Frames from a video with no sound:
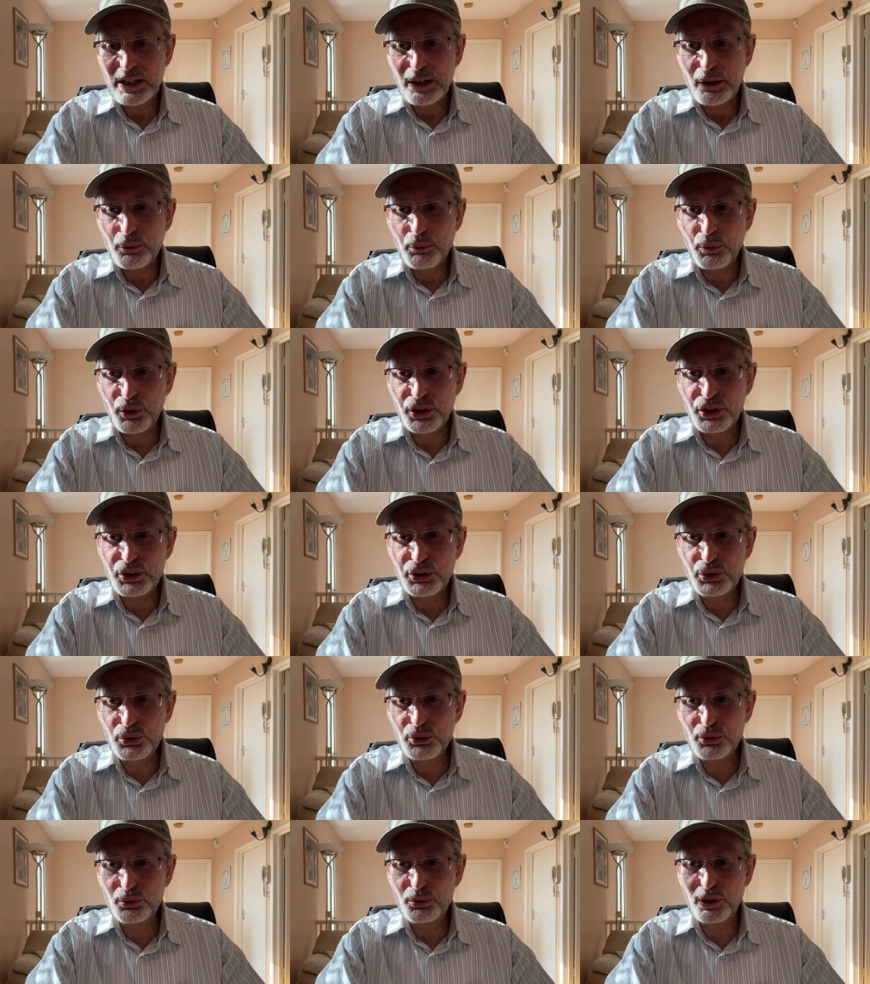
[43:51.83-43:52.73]
When
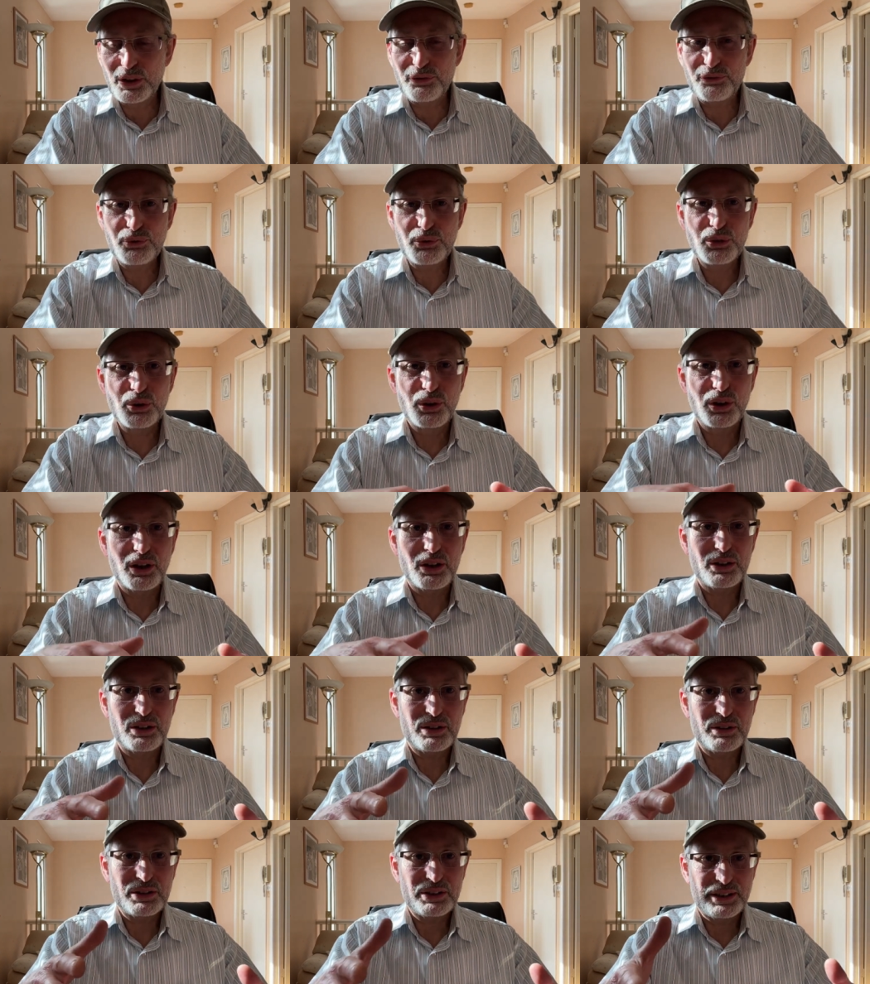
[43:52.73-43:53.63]
you, if you're a
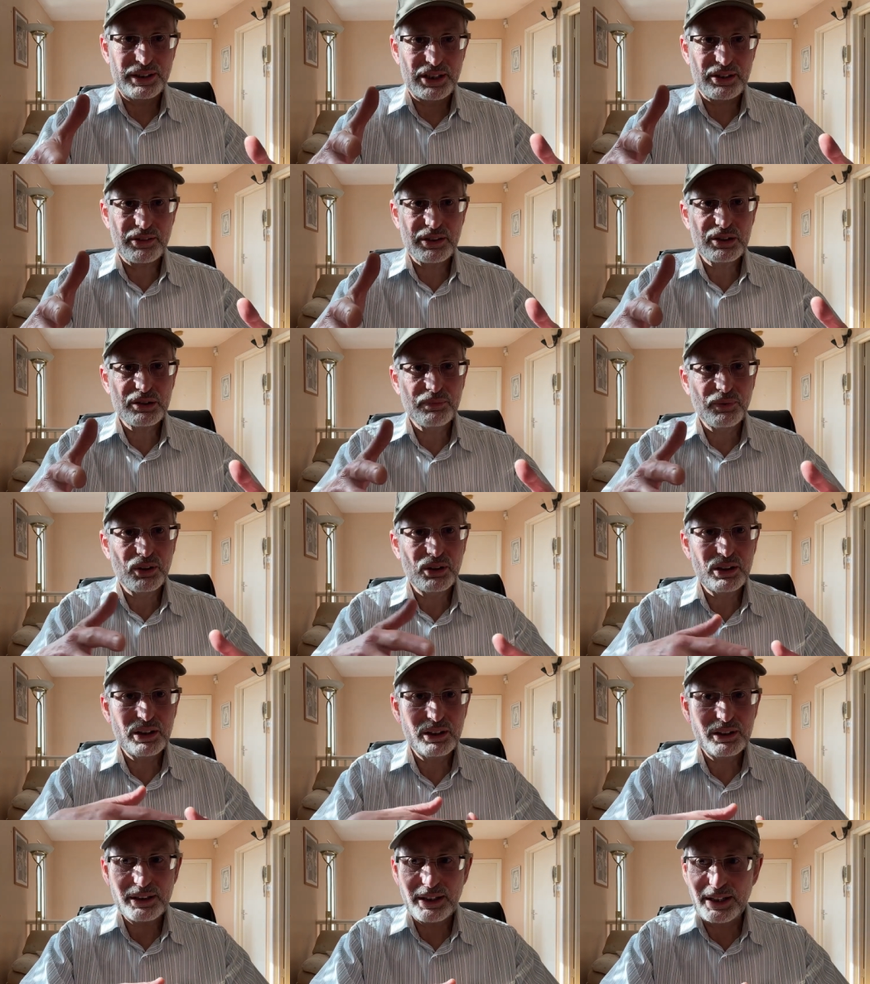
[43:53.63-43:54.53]
cigarette
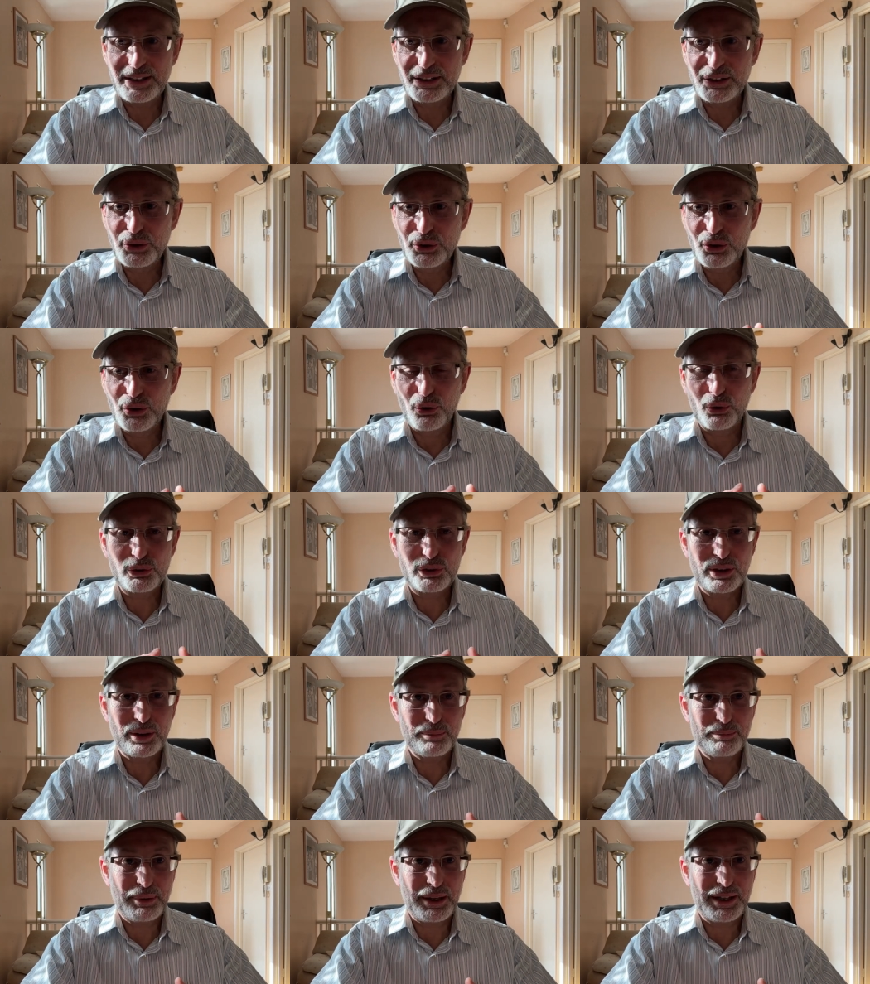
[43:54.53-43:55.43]
smoker and you go
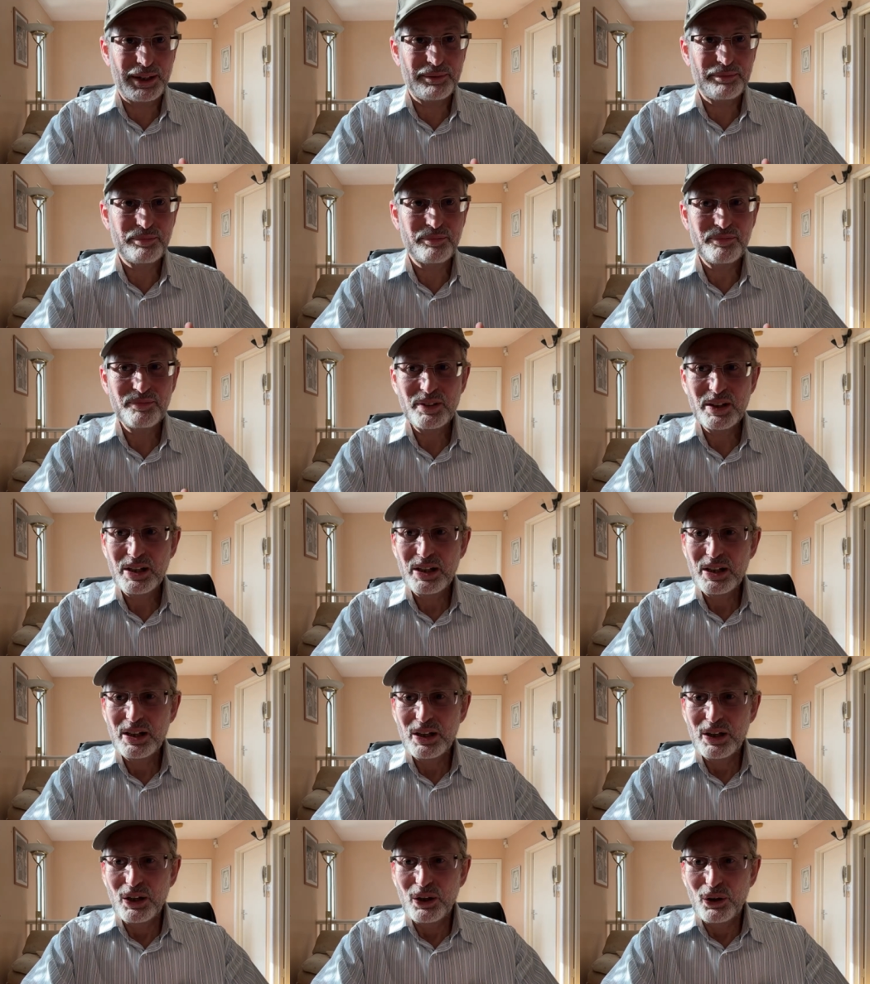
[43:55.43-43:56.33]
to a pipe,
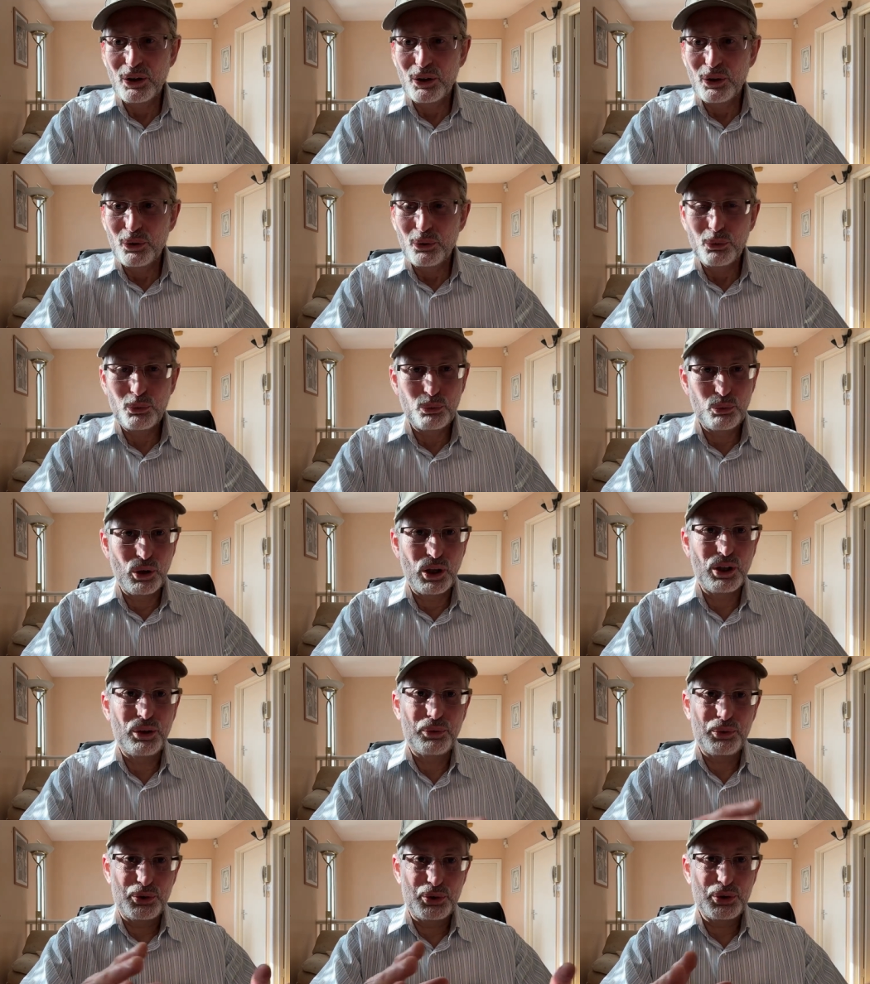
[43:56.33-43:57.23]

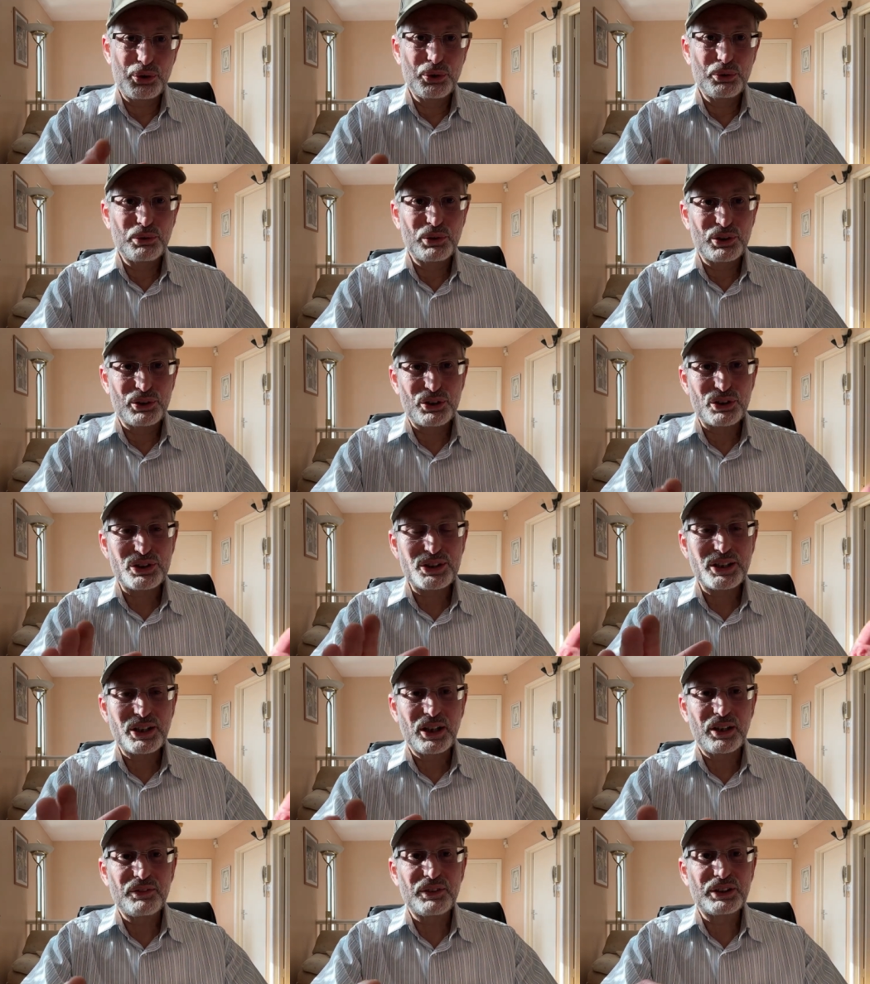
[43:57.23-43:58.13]
wow, you will
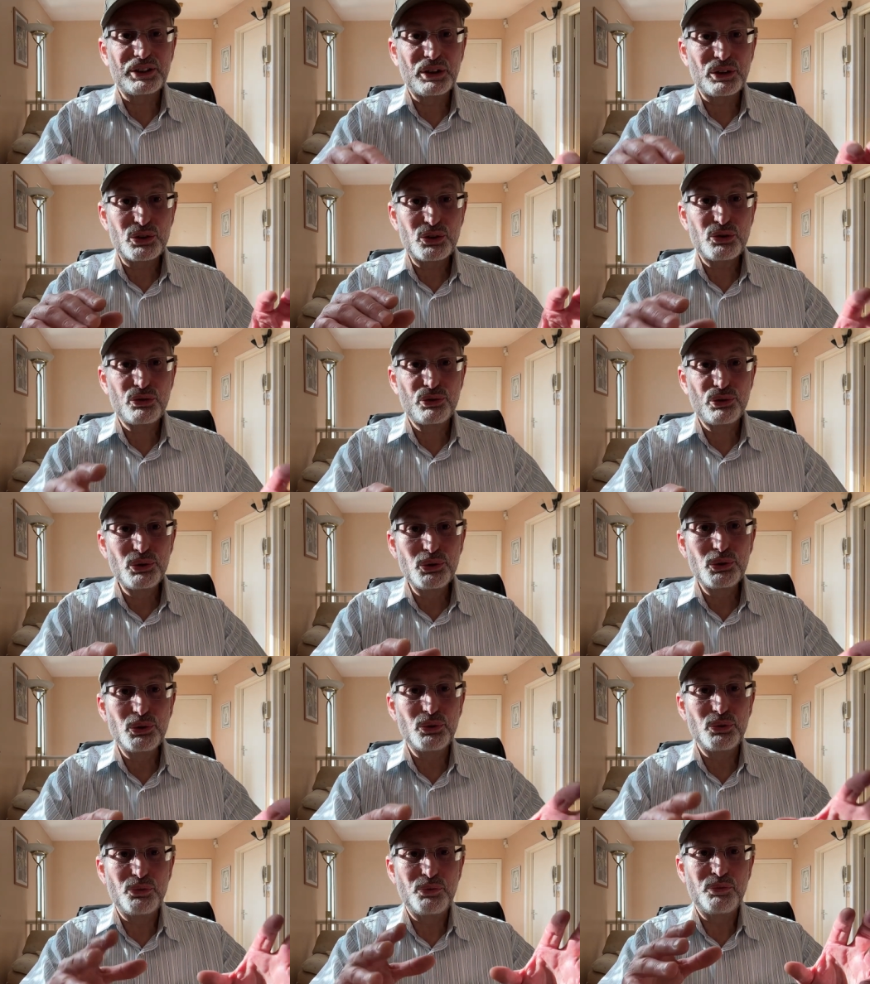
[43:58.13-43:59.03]
discover the
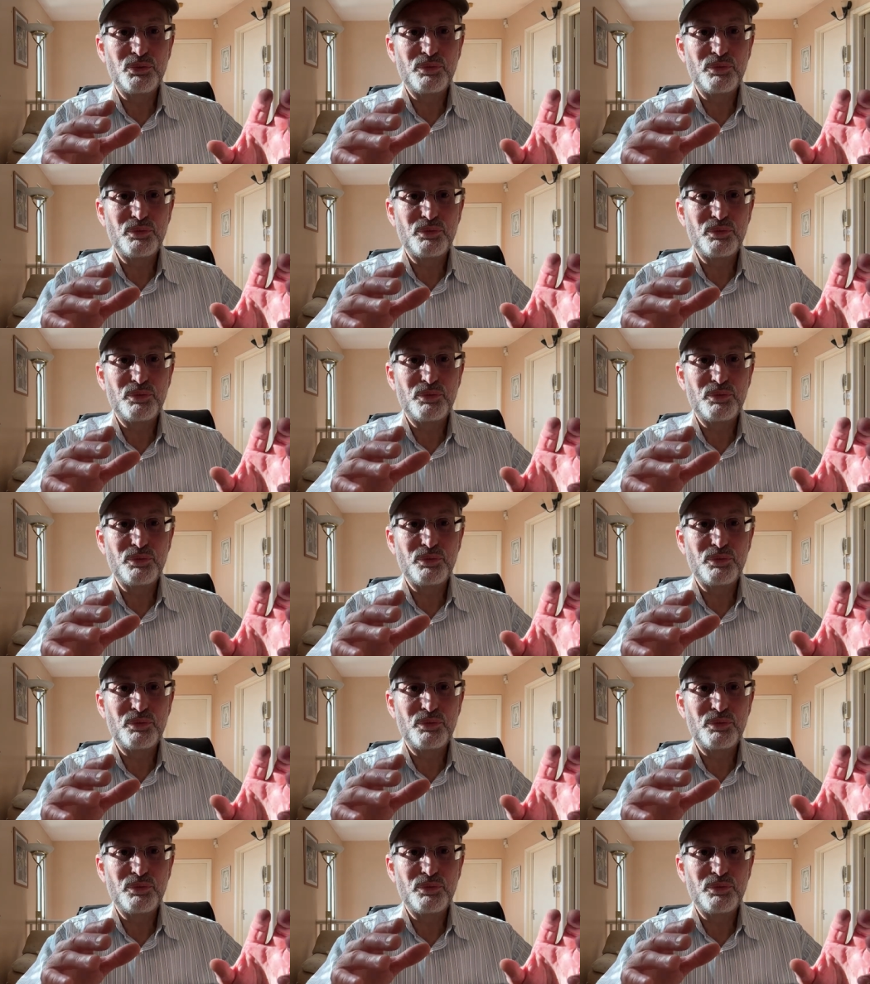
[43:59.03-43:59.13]
true